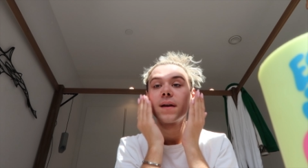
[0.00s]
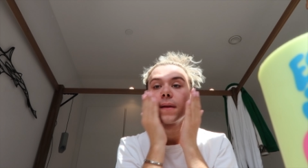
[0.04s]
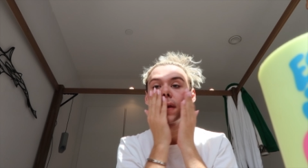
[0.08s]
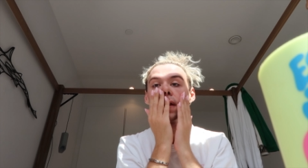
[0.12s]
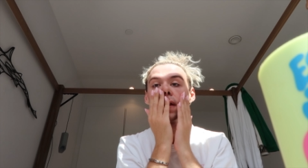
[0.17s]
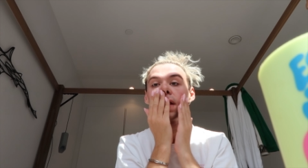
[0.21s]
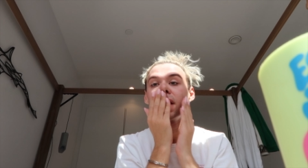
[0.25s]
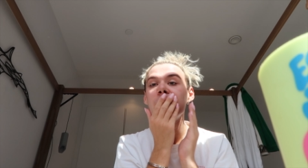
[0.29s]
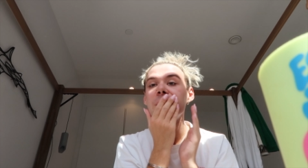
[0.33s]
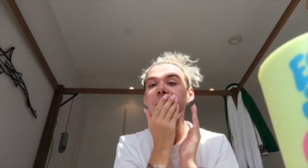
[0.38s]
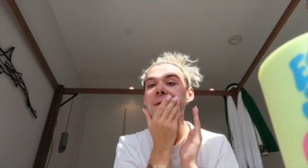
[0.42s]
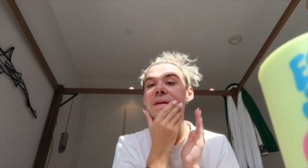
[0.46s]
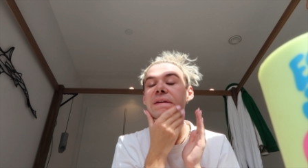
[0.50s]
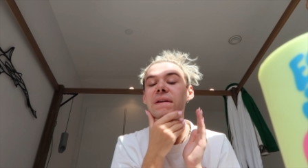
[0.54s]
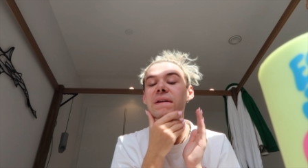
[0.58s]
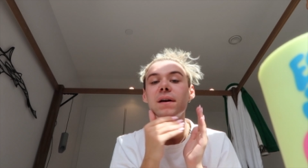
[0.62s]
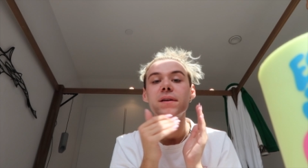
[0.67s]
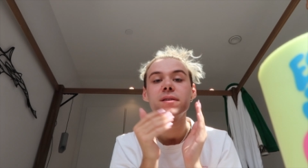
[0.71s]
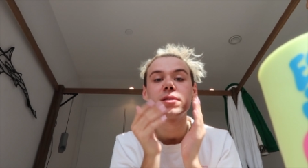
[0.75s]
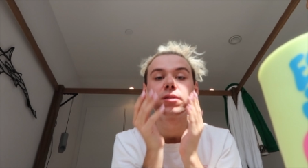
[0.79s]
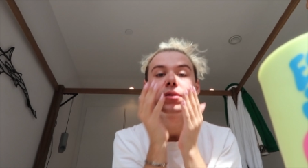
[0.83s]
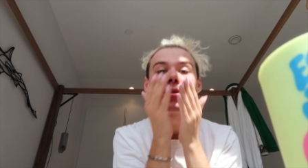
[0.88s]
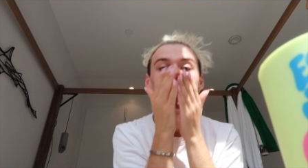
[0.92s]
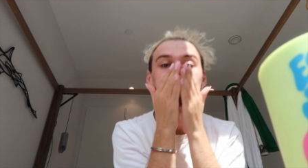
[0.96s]
And then I do
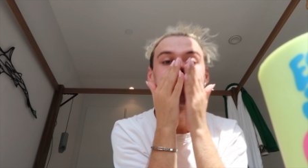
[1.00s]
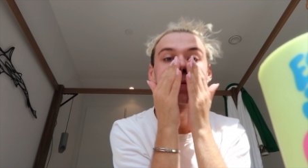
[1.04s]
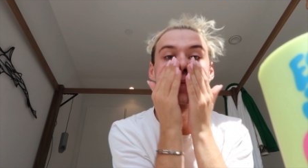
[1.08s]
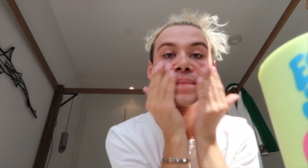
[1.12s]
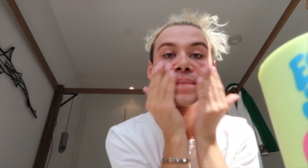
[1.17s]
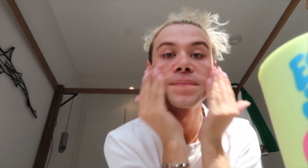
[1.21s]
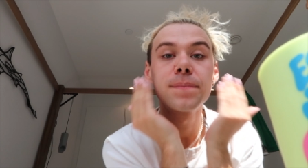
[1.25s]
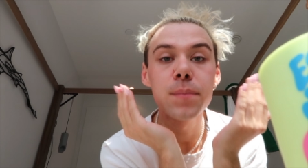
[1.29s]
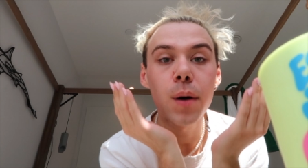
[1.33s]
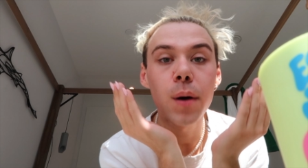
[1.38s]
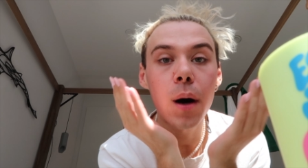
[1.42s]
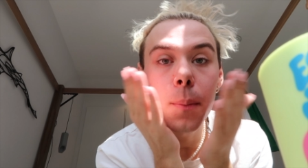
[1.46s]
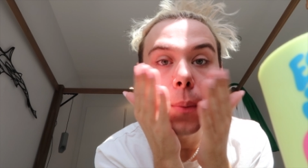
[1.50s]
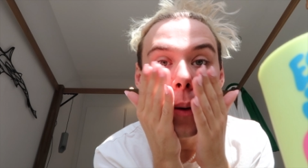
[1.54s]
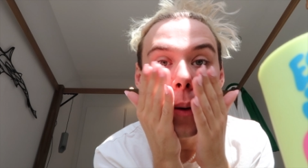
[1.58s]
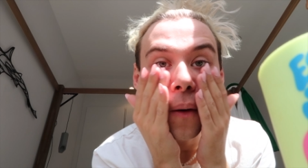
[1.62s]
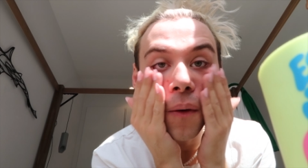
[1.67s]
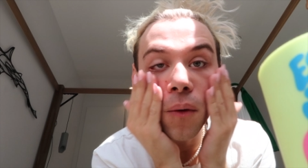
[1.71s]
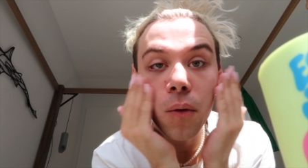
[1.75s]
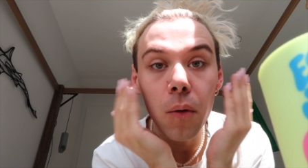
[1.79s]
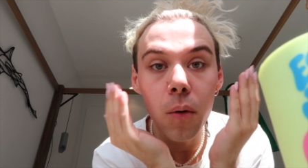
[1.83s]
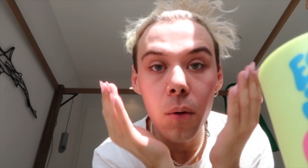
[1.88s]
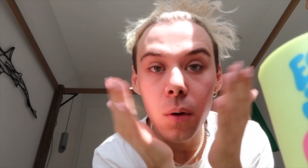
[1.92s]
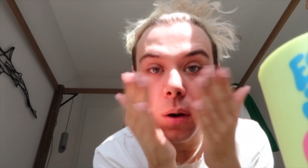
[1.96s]
like to just pop it
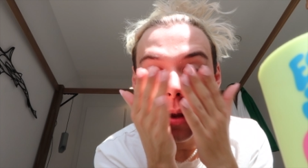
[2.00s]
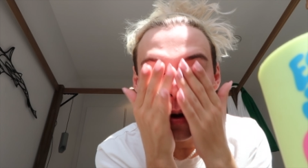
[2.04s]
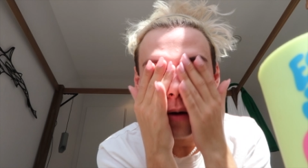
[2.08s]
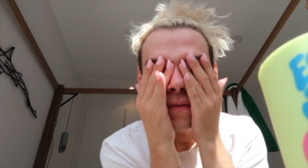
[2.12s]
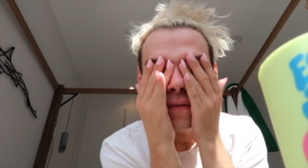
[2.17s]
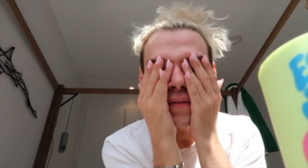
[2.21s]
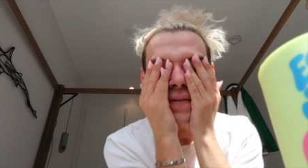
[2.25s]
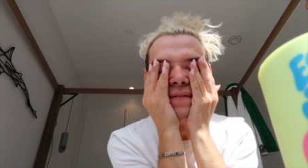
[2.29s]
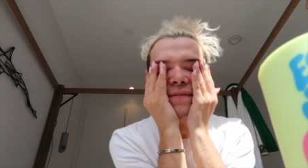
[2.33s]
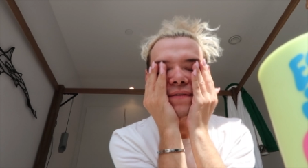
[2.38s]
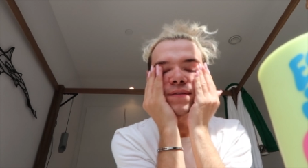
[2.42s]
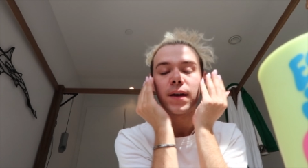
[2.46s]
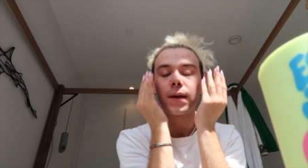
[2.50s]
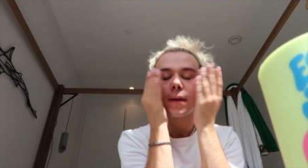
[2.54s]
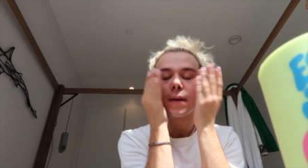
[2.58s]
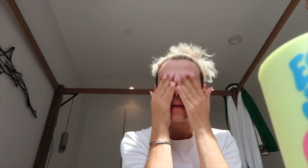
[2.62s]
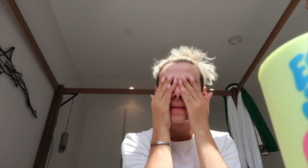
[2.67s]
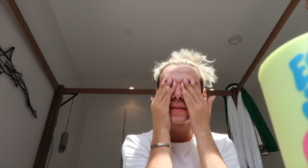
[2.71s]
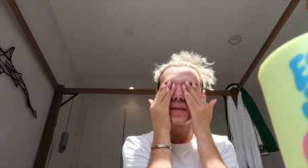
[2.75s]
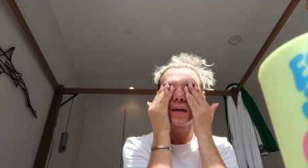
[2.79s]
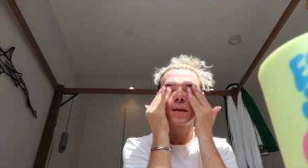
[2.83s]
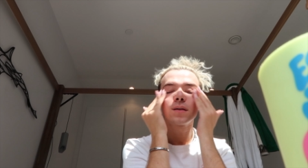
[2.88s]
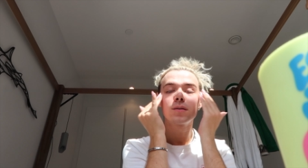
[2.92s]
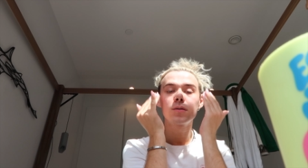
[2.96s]
all over the
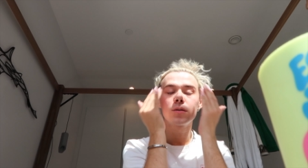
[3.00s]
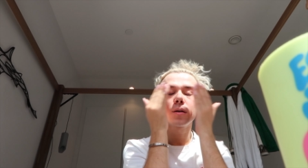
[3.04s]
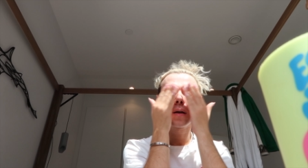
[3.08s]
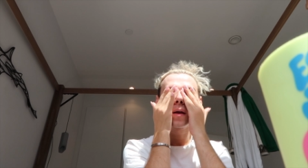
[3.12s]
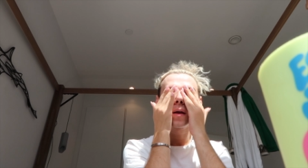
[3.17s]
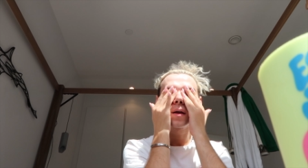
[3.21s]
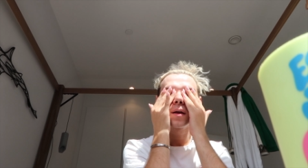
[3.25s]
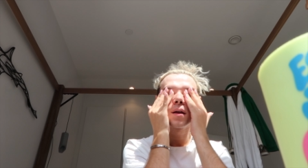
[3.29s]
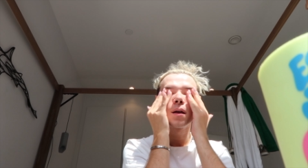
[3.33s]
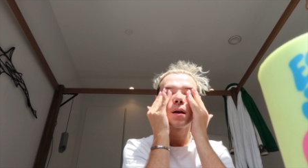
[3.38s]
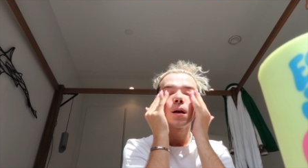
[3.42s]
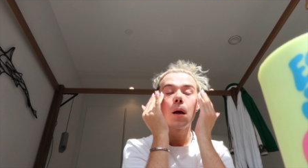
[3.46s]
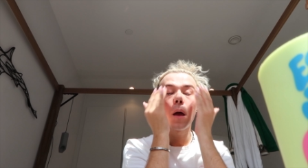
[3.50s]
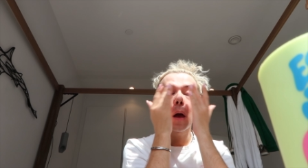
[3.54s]
face actually.